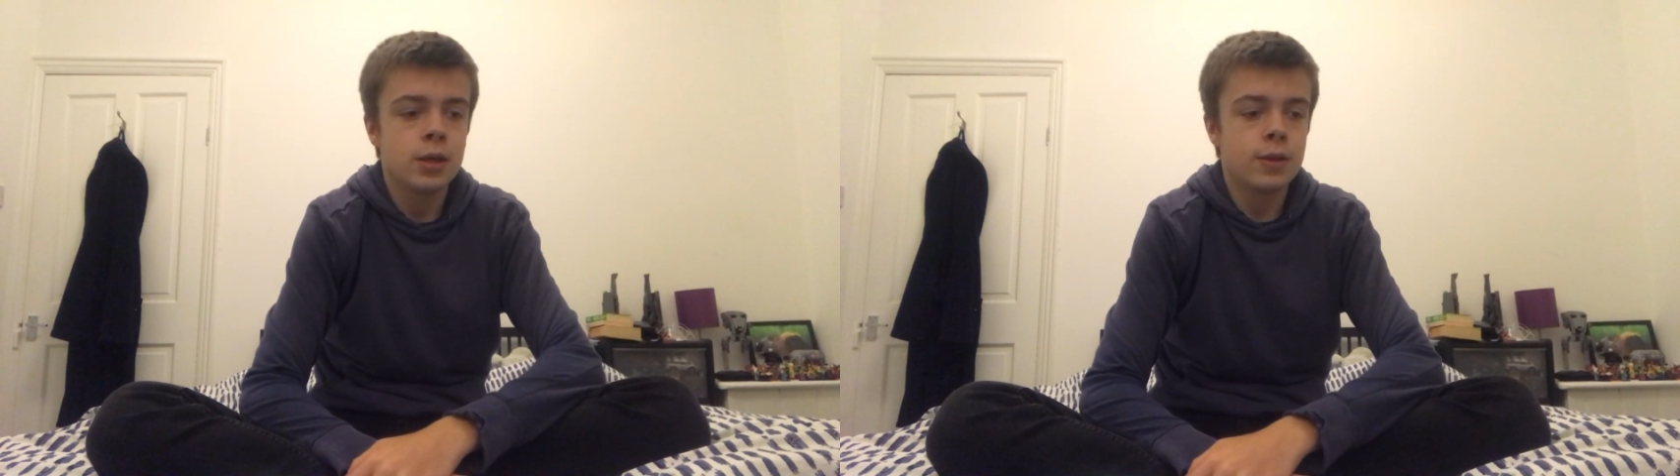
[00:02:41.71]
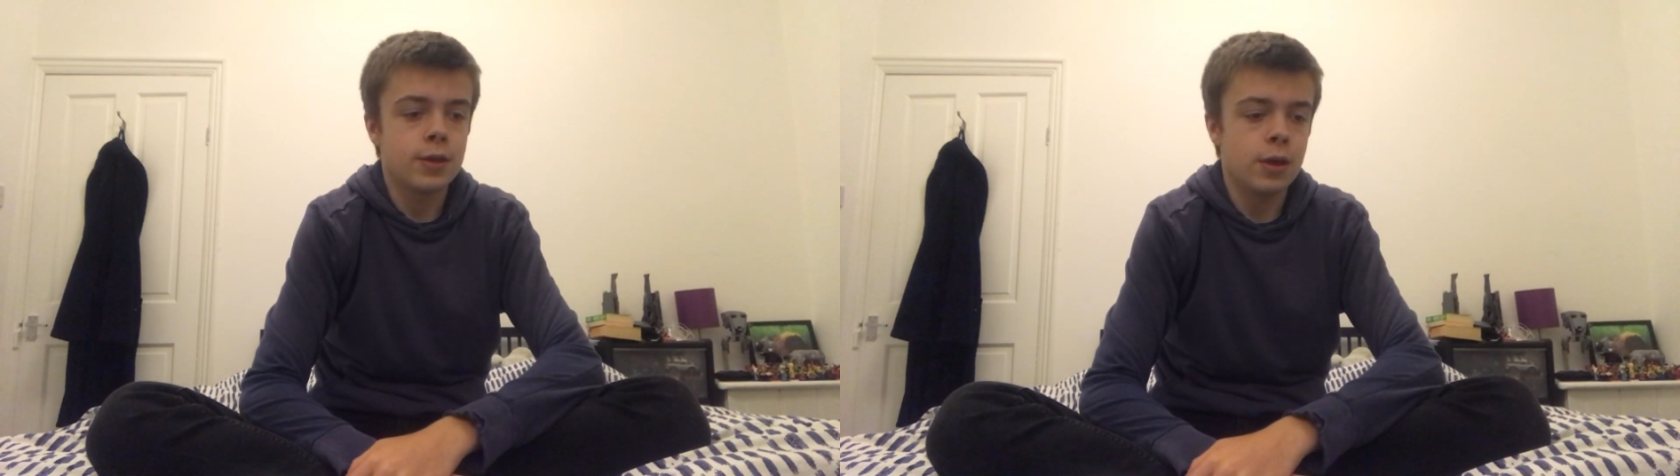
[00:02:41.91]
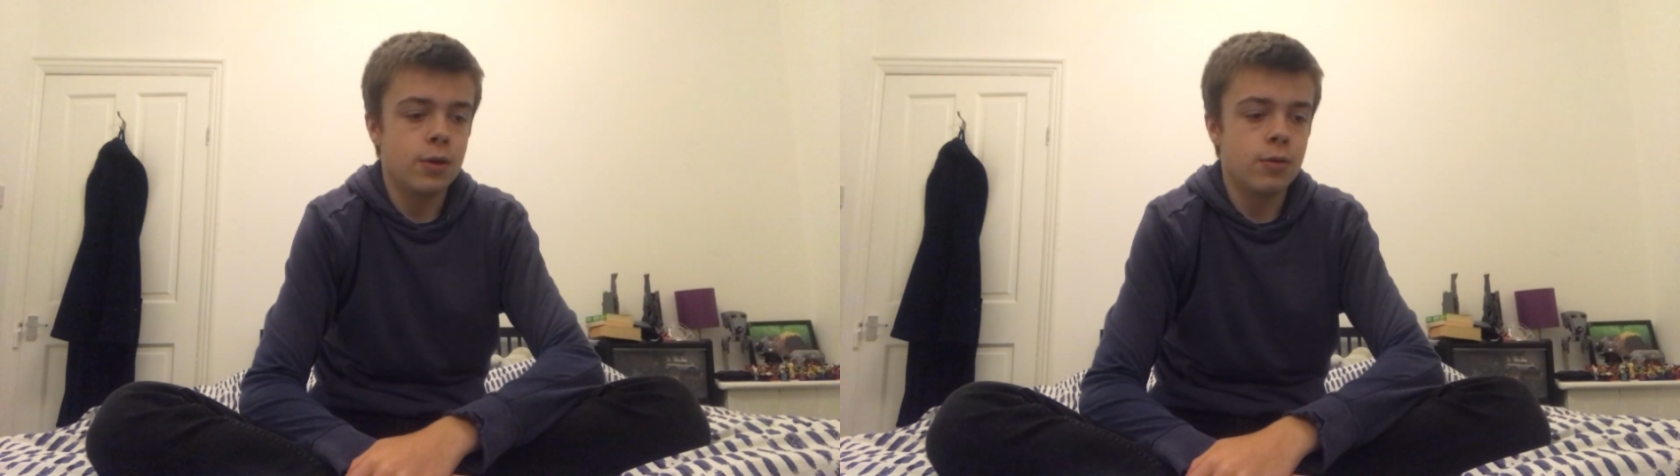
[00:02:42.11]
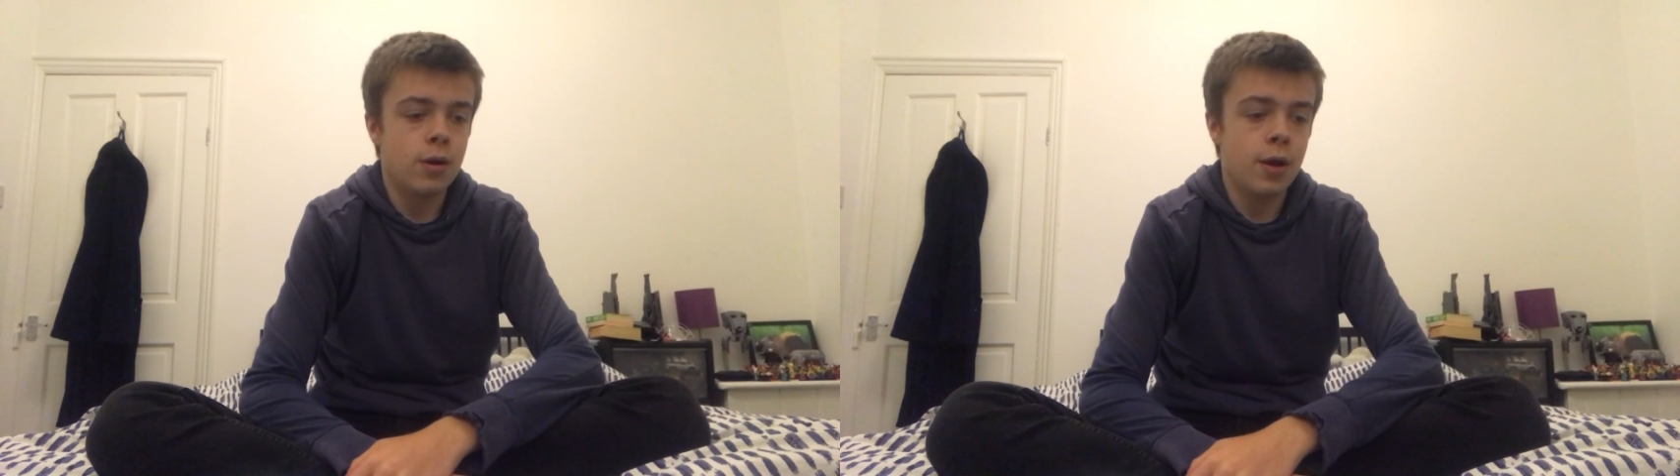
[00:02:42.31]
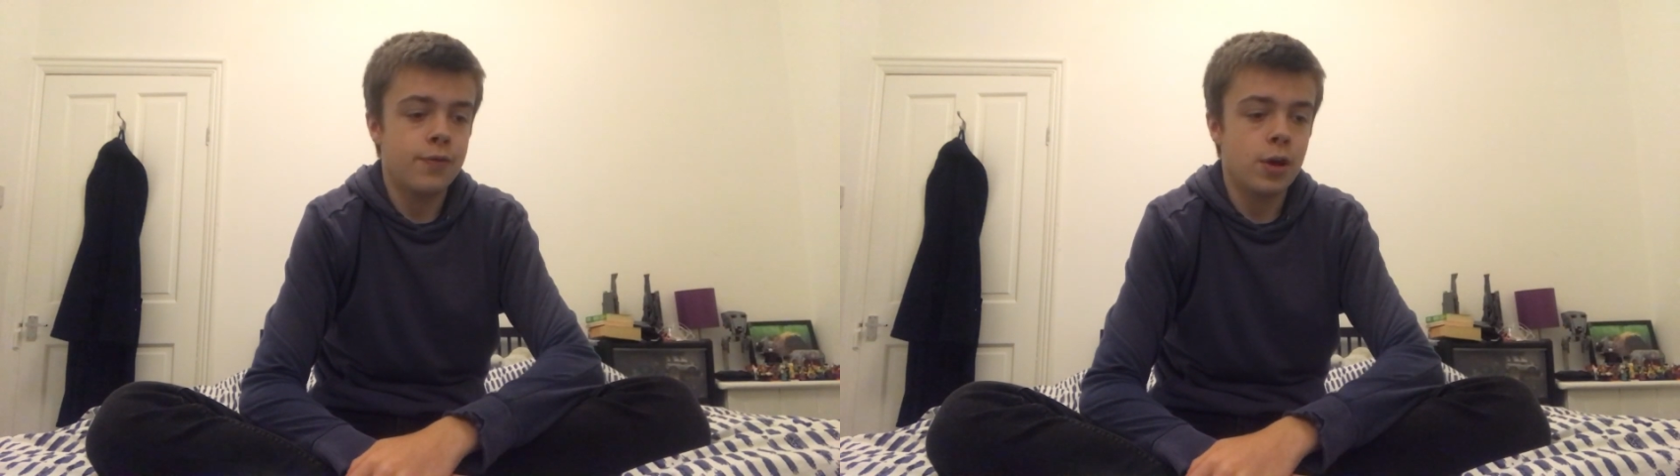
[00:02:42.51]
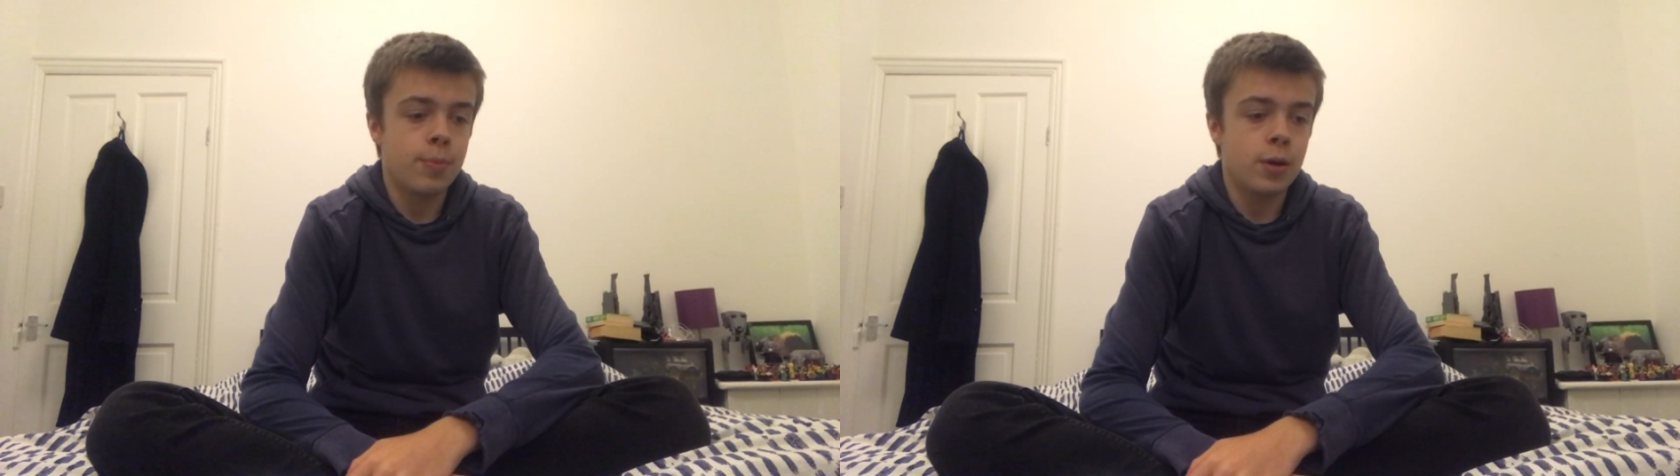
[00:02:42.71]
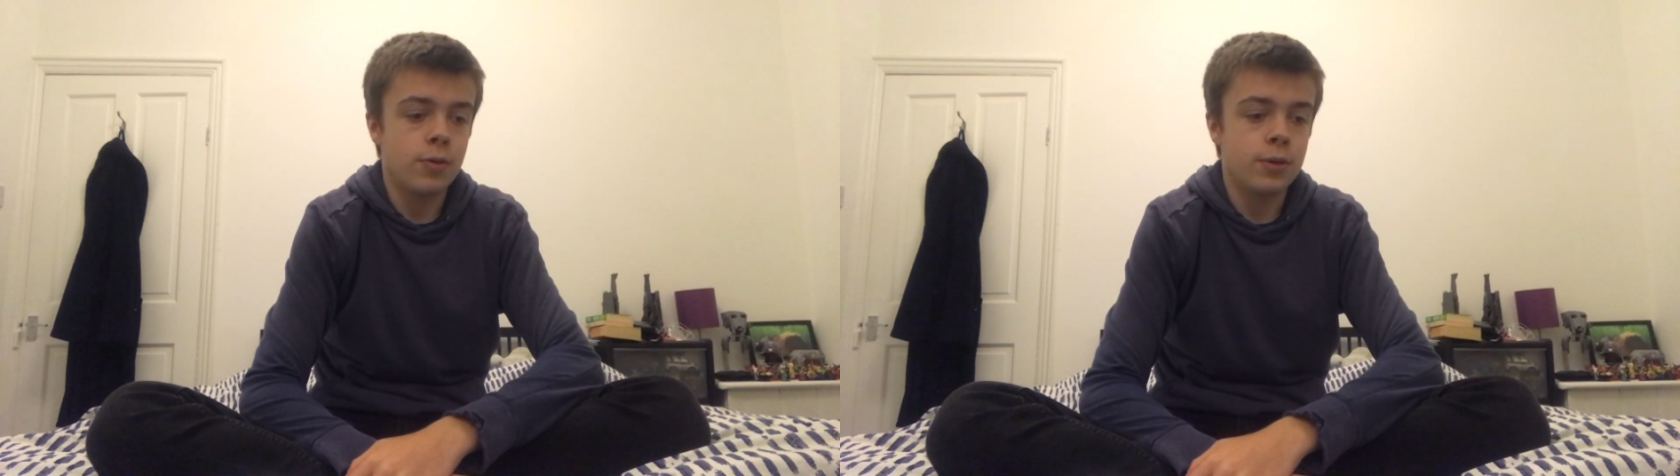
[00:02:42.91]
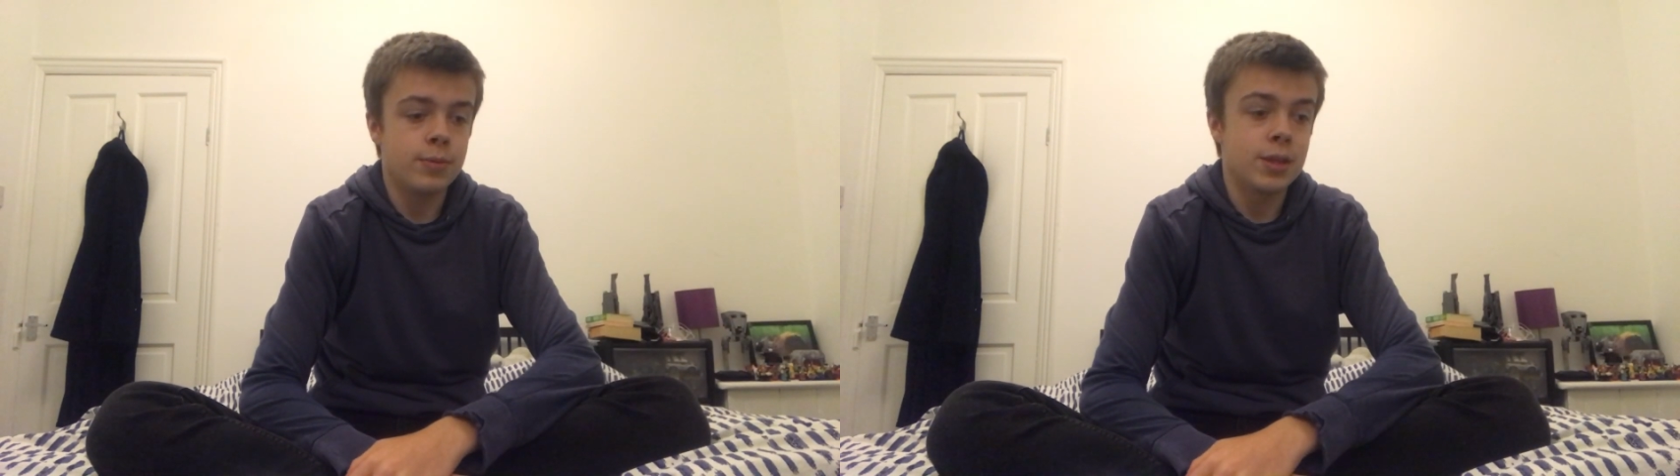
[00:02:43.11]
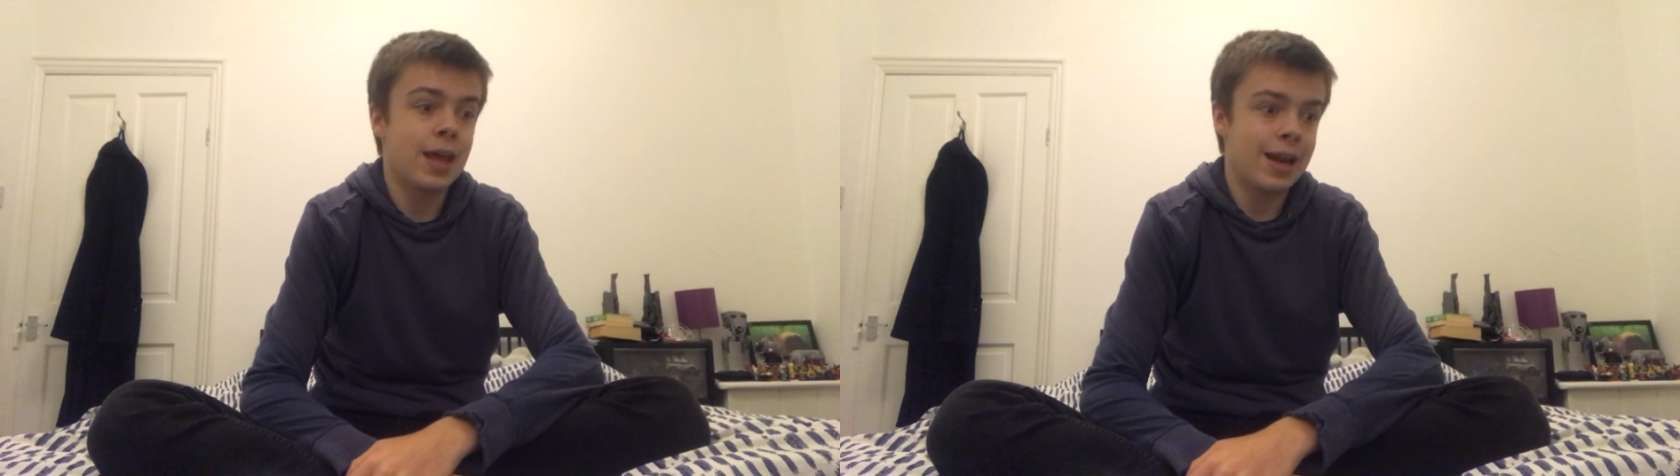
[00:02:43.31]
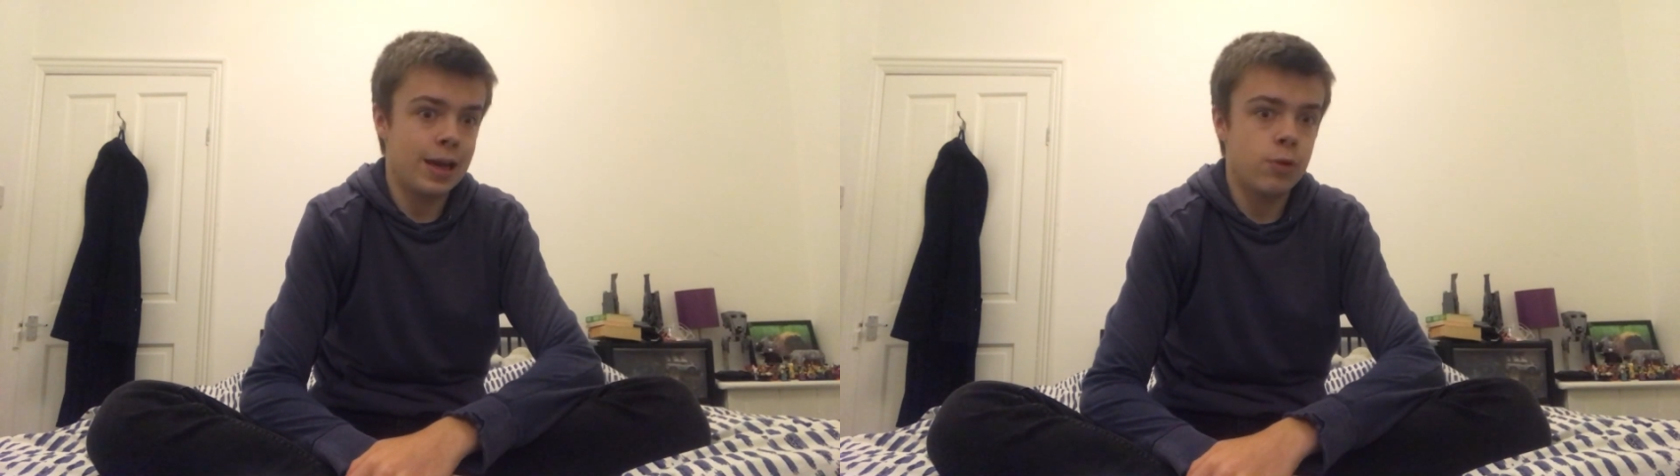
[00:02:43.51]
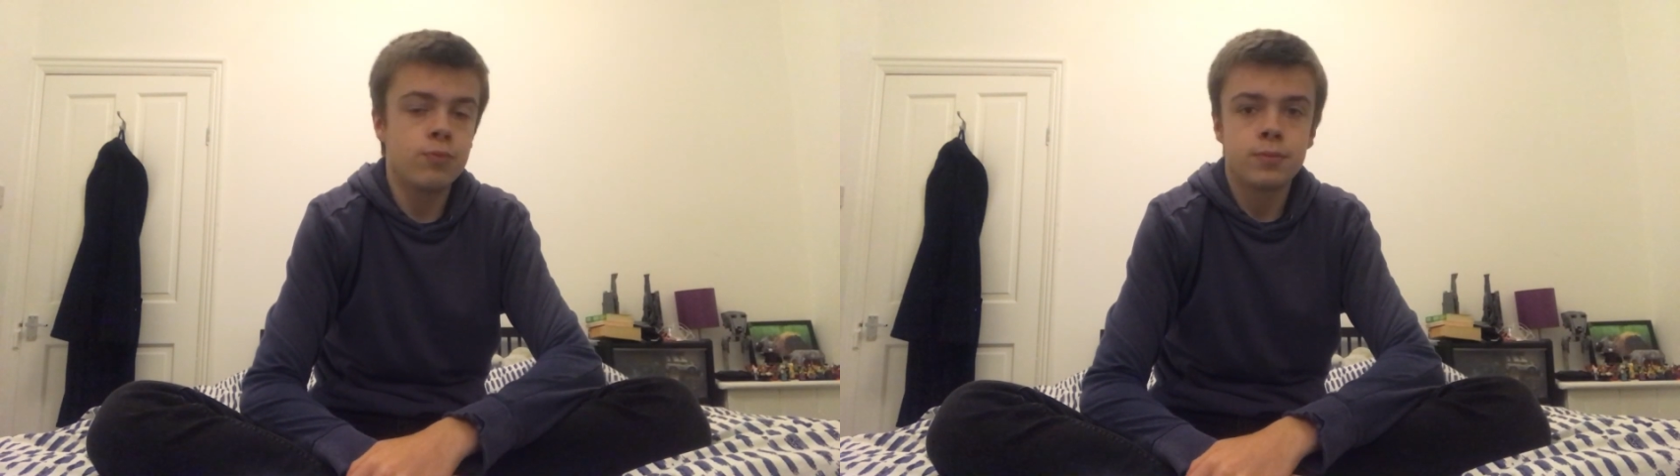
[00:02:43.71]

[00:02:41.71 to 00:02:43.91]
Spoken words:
so I have to upload them to that now.